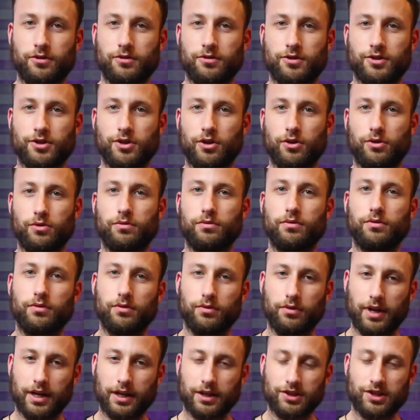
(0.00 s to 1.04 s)
So,
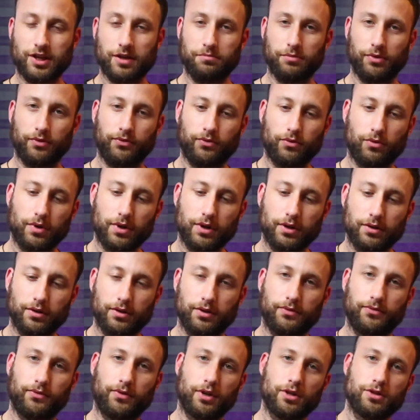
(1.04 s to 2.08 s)
like I said before,
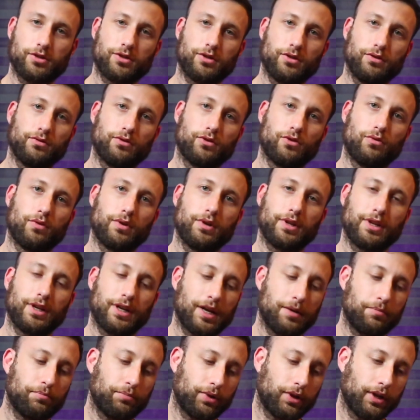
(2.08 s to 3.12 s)
the first new chord that
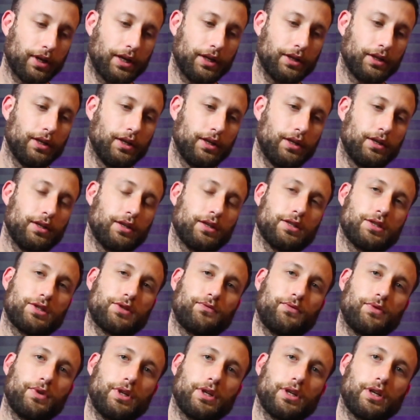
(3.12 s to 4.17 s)
I played is
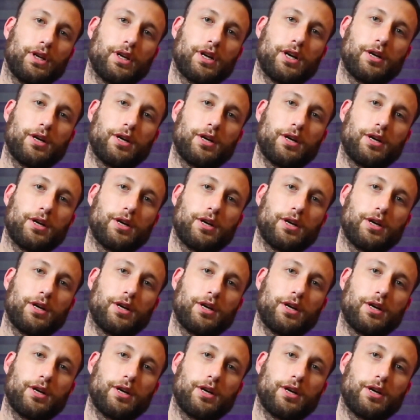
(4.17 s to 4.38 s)
filling